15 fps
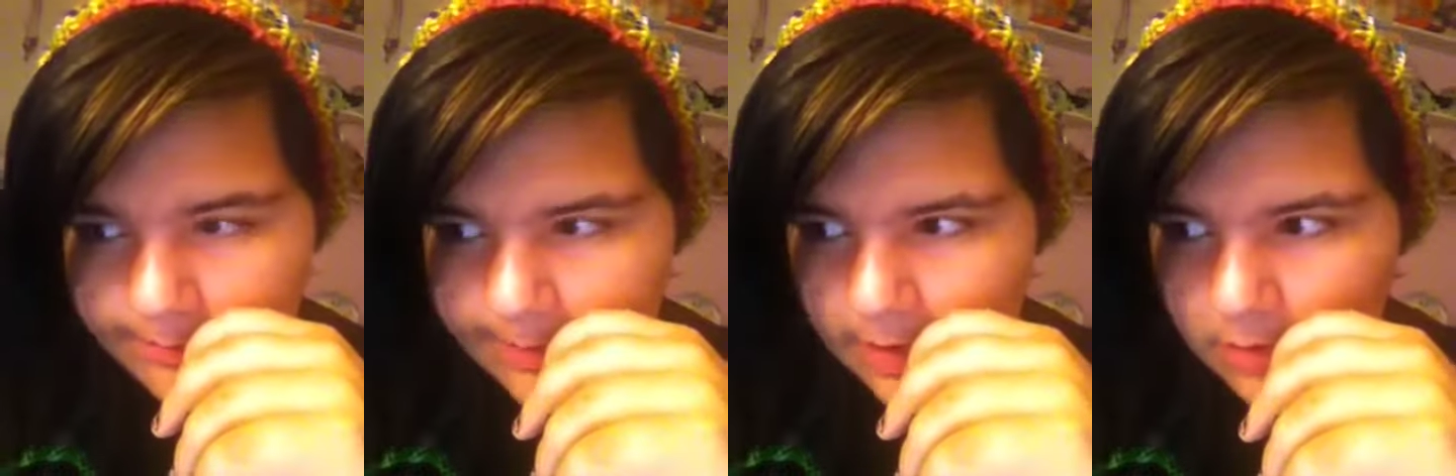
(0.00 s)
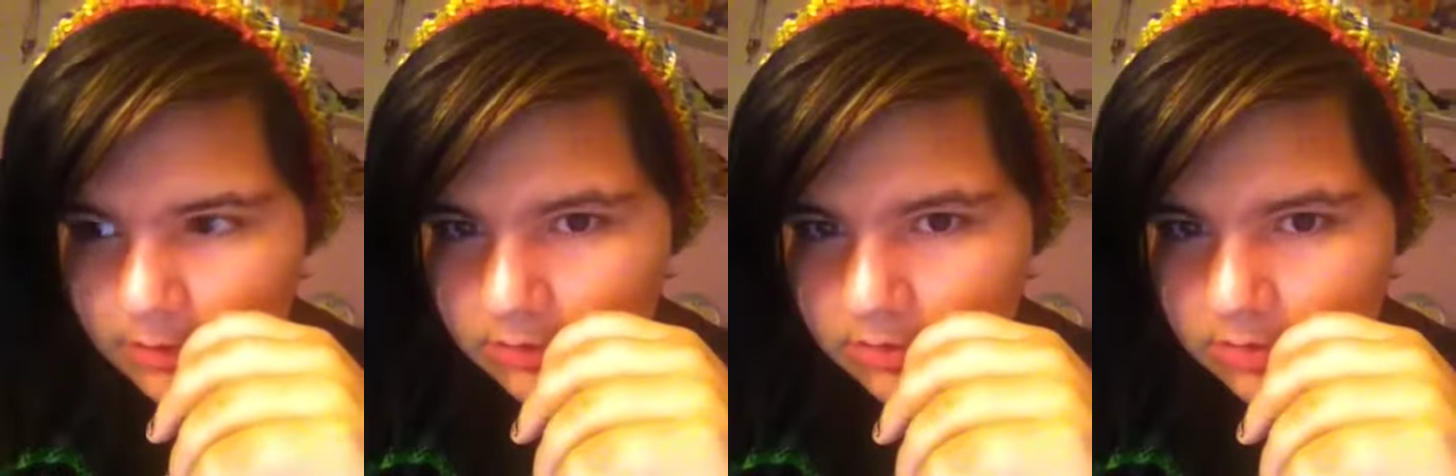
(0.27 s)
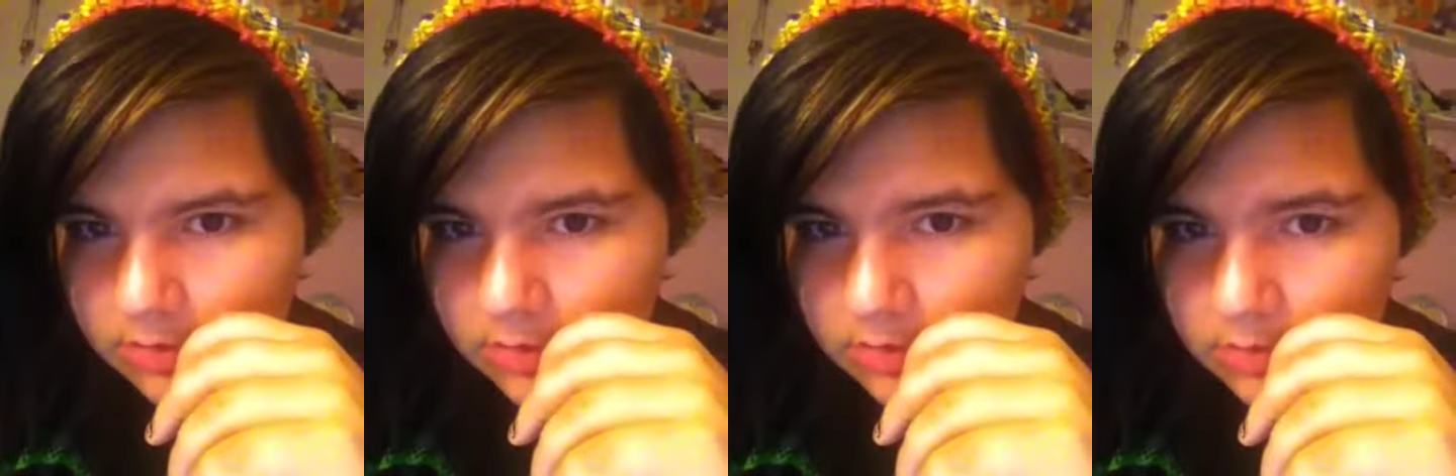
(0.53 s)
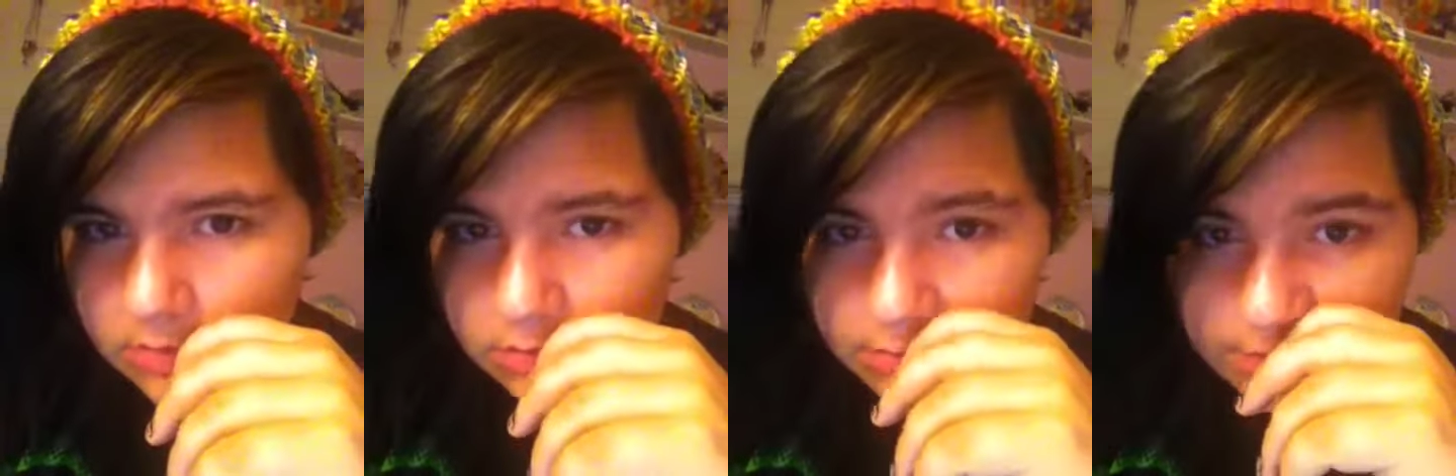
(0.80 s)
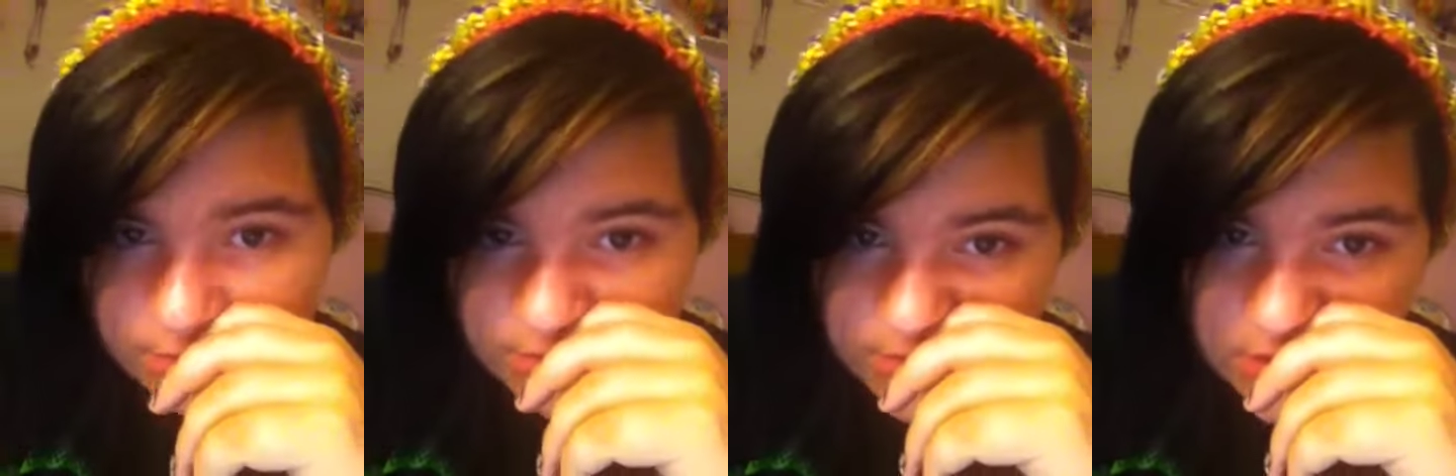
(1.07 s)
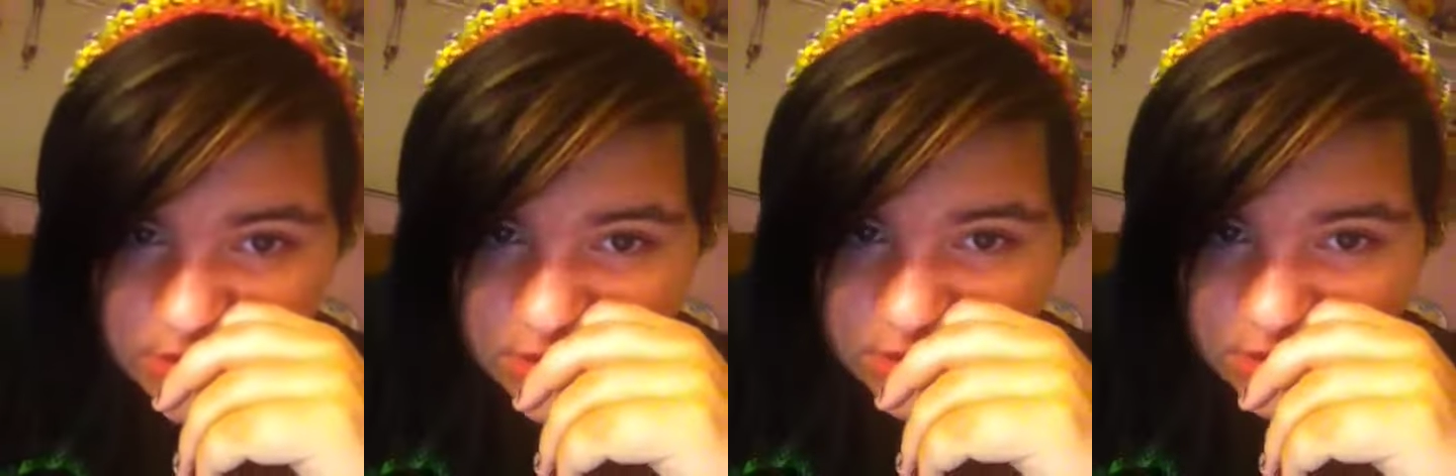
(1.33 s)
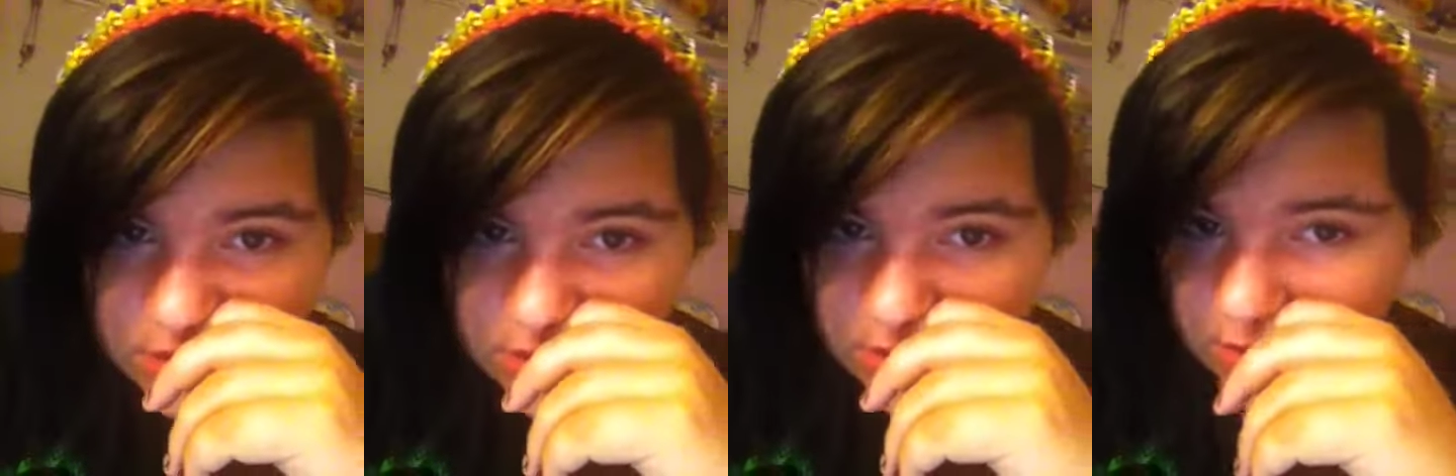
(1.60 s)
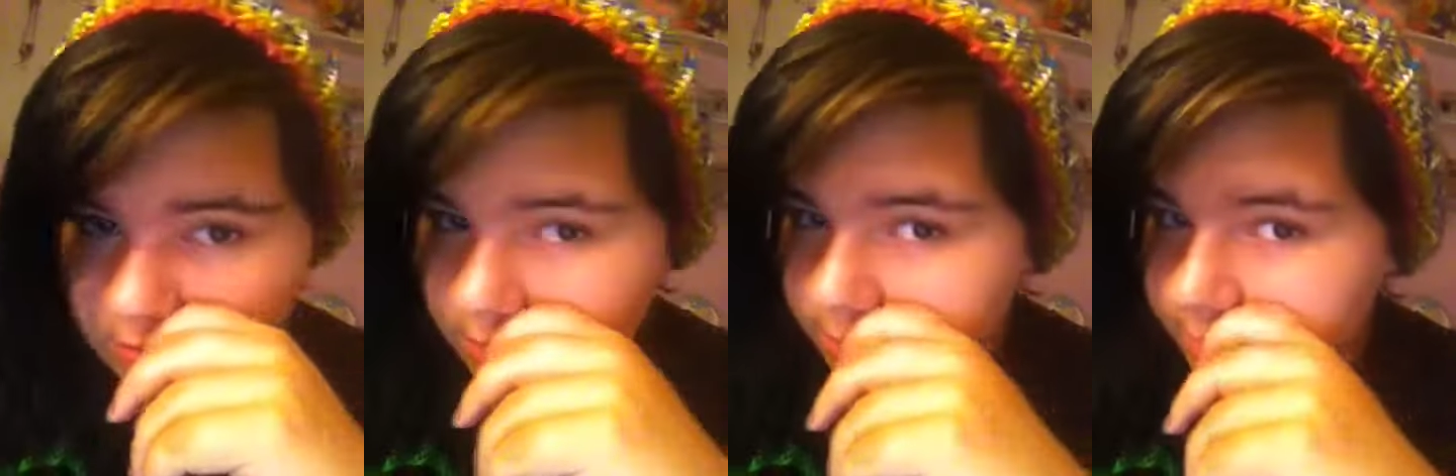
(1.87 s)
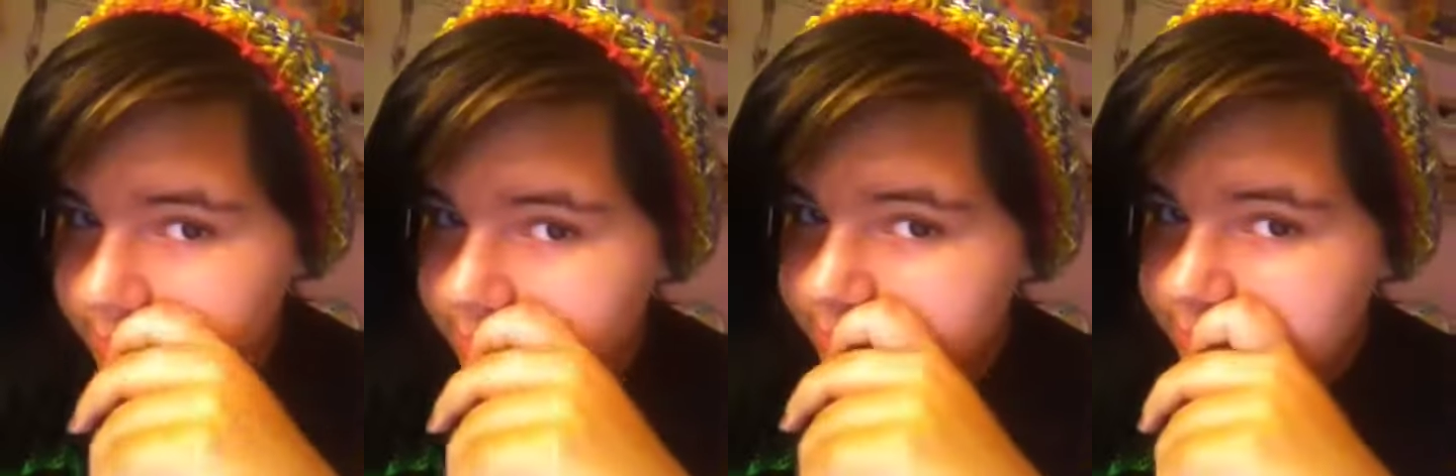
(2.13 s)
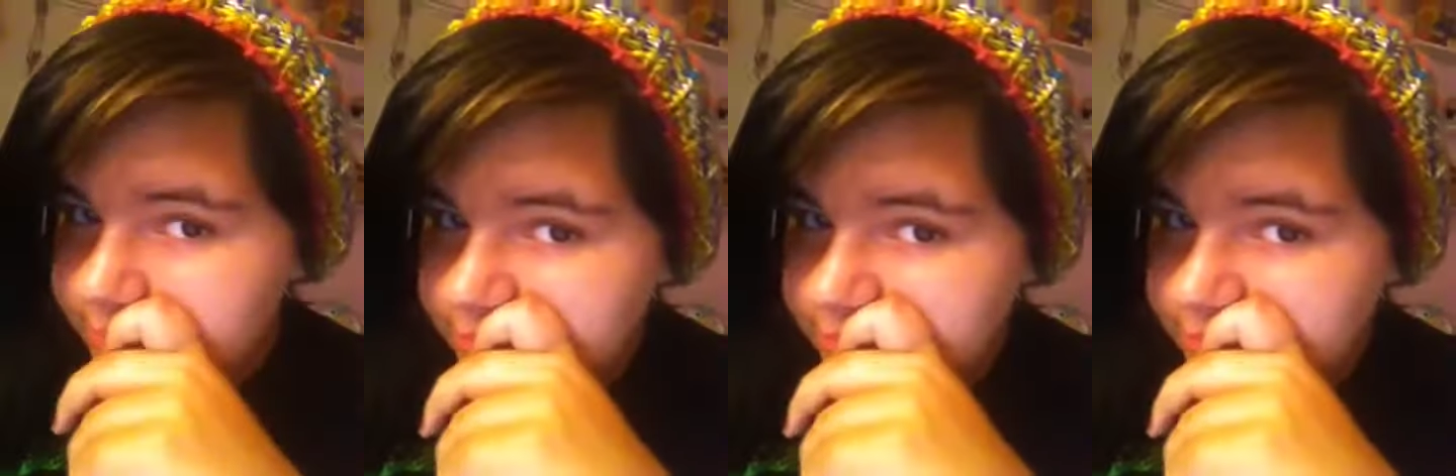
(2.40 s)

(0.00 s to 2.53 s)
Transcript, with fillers: about. But, um...